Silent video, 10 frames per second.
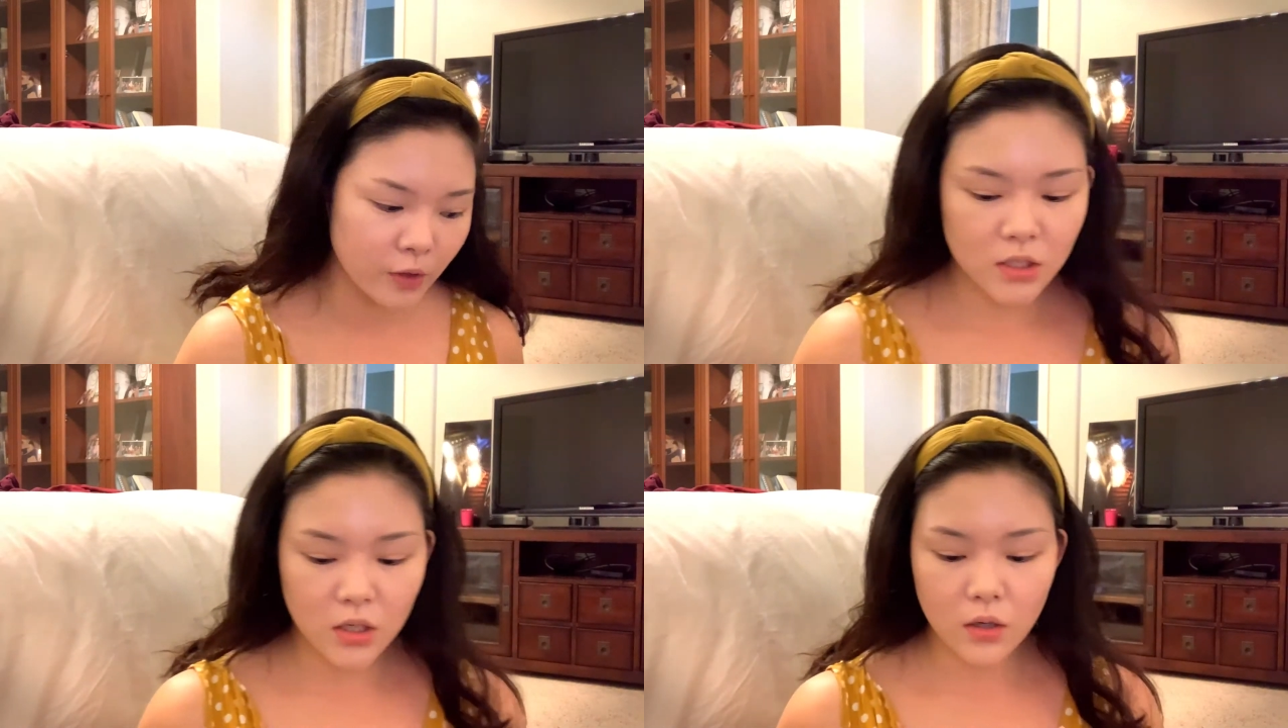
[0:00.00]

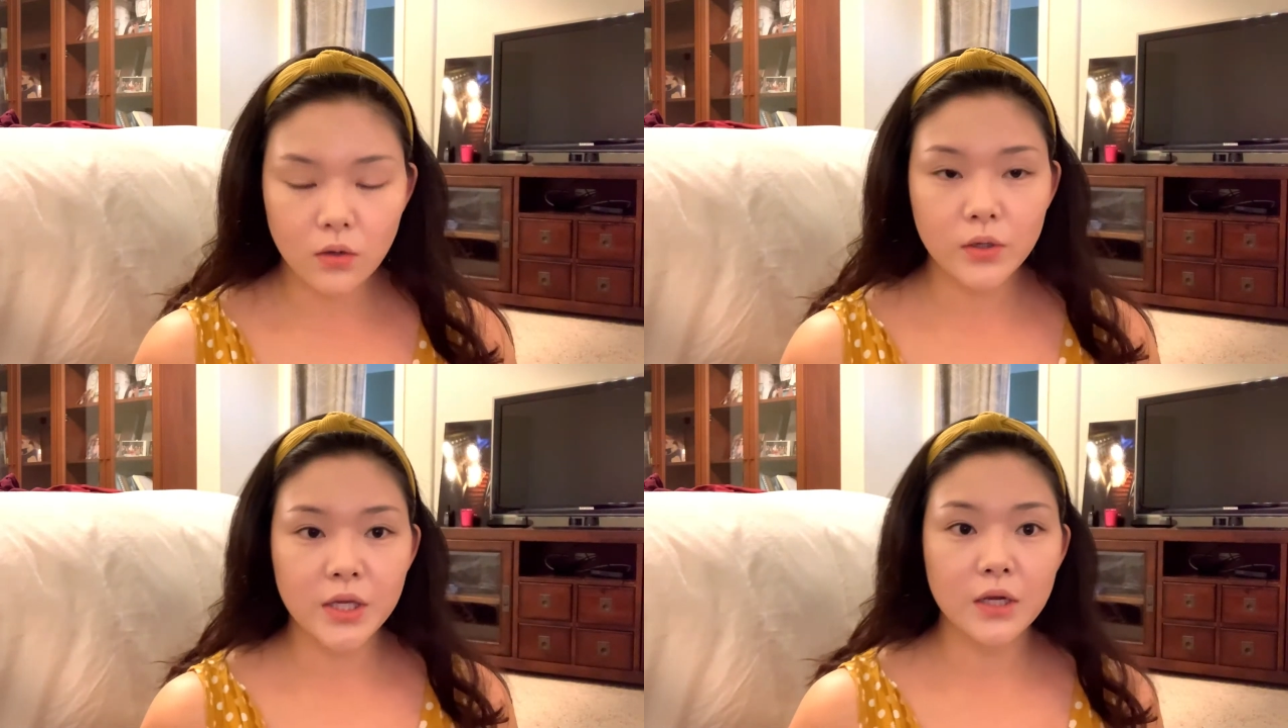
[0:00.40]

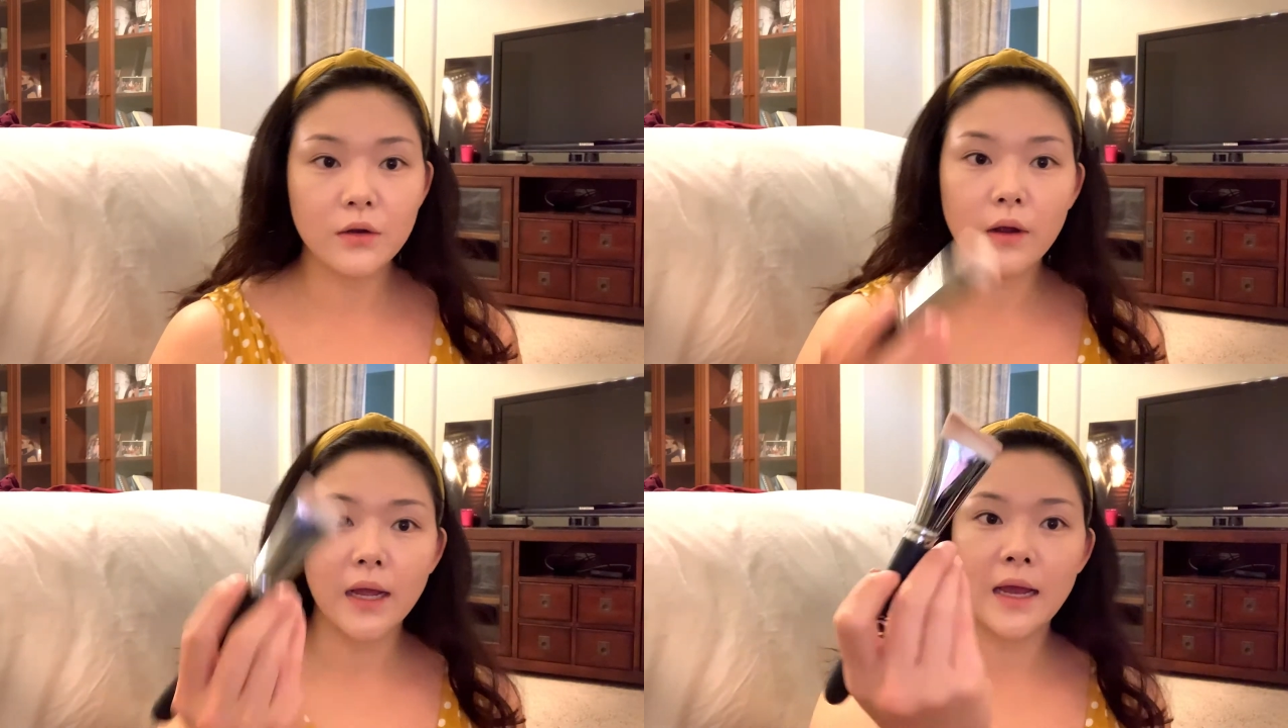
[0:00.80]
So
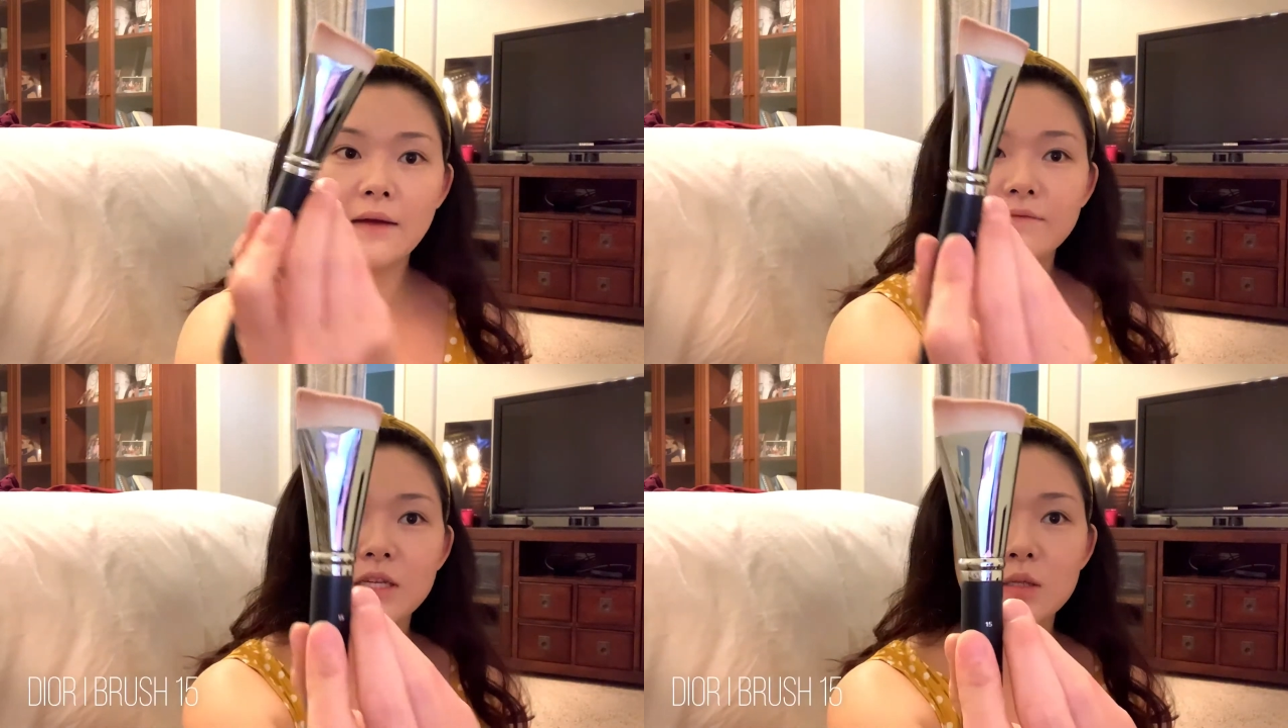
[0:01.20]
here I
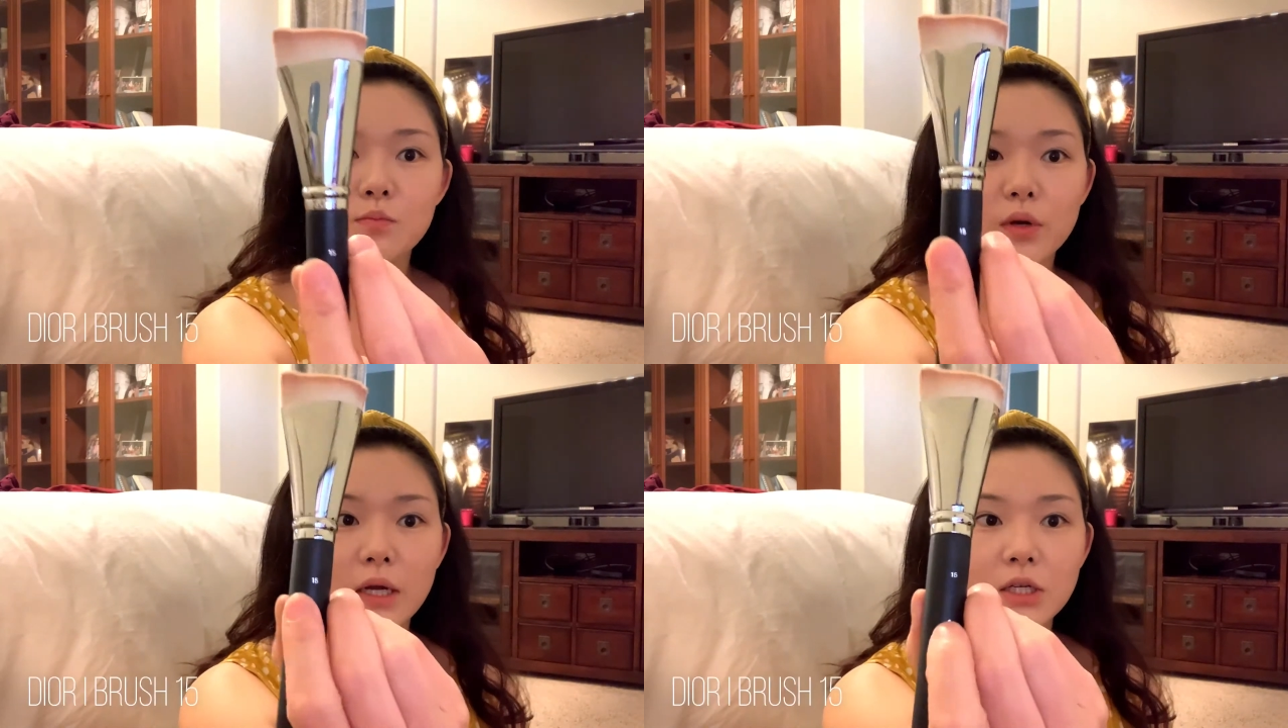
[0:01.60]
have this
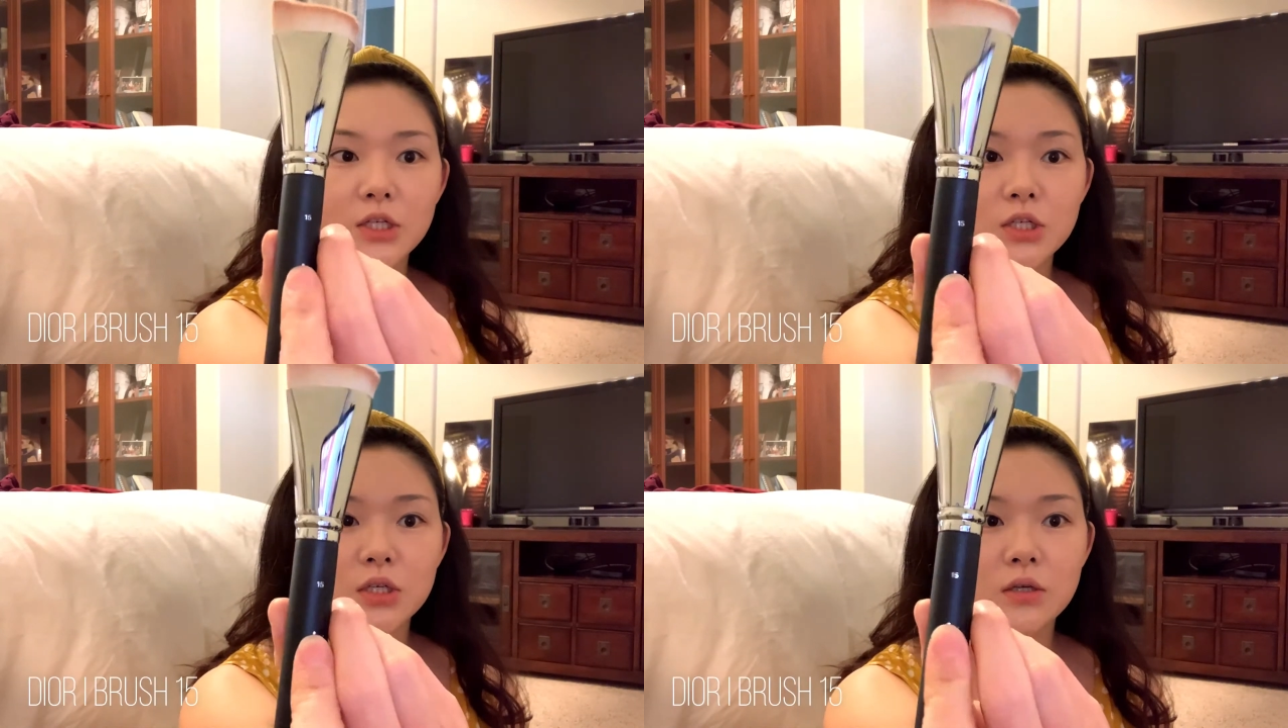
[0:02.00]

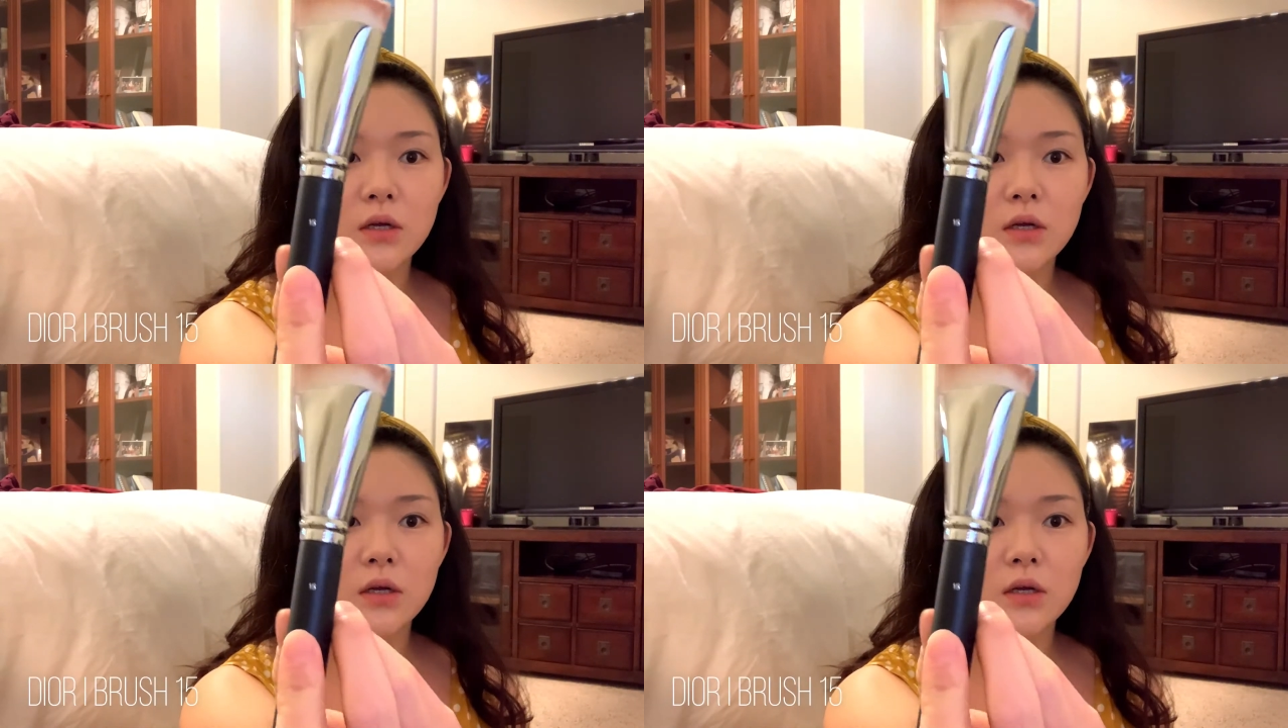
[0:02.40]
brush.